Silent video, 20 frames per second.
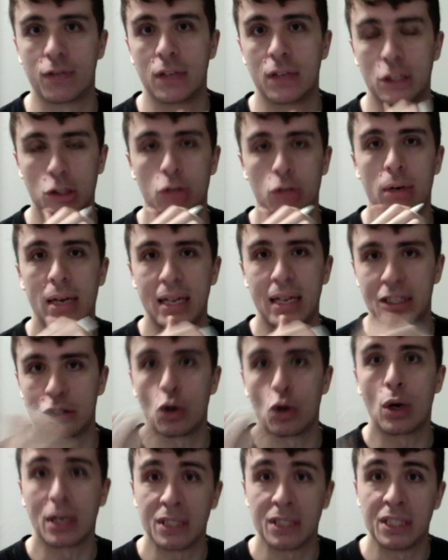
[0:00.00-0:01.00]
do it, as
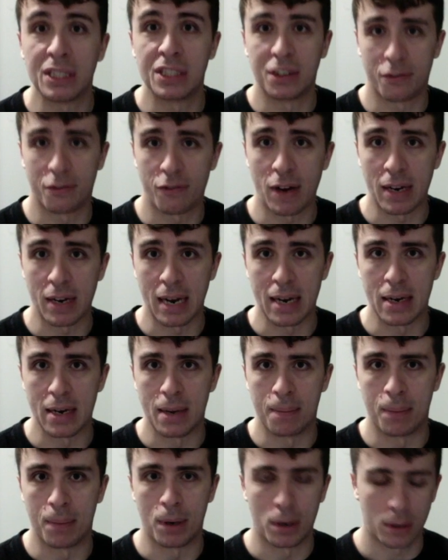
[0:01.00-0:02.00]
long as it's a finite
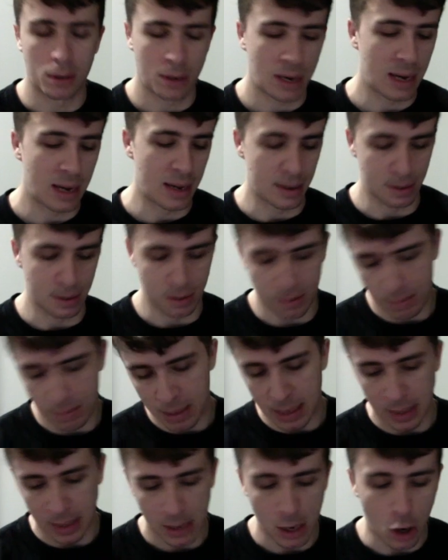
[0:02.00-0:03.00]
number. And
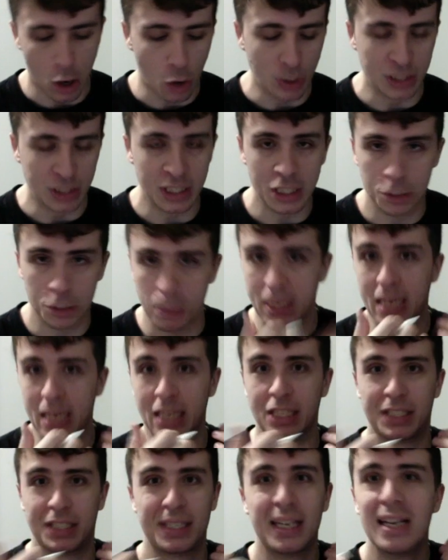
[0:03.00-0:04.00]
it always is,
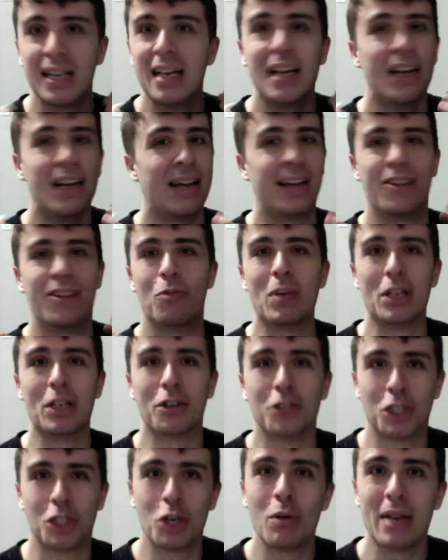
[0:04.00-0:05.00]
because we
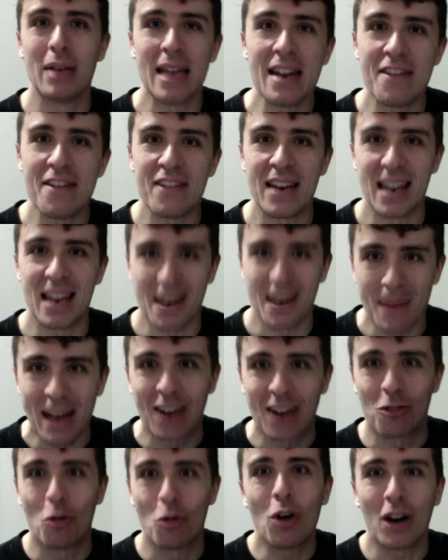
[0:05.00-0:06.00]
don't do an infinite amount
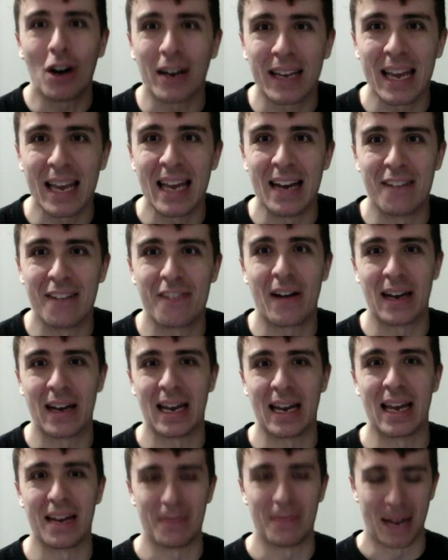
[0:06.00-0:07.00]
of work in a
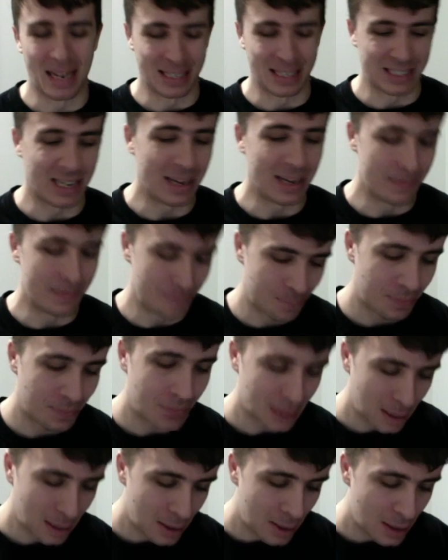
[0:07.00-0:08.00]
finite amount of time.
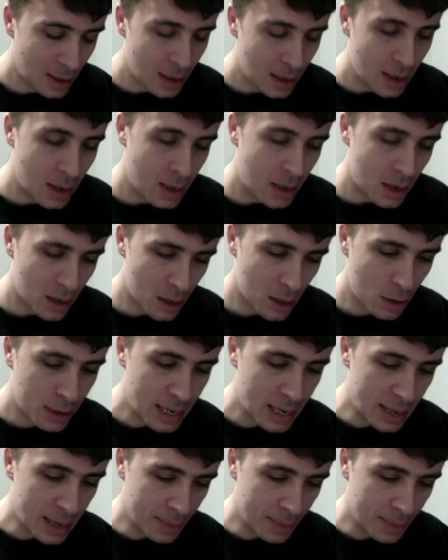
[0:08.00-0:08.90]
Okay,